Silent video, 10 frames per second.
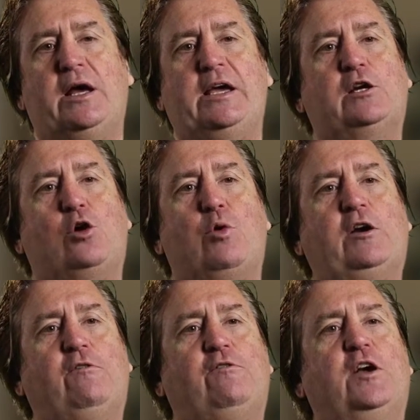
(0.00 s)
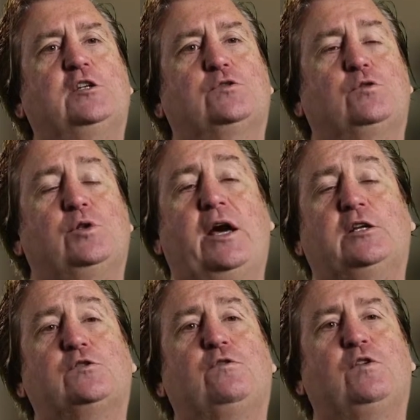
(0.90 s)
A quick fix for that
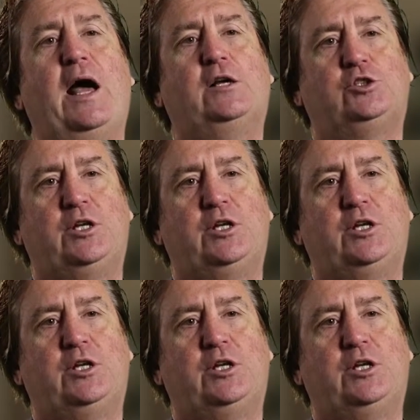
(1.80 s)
is flash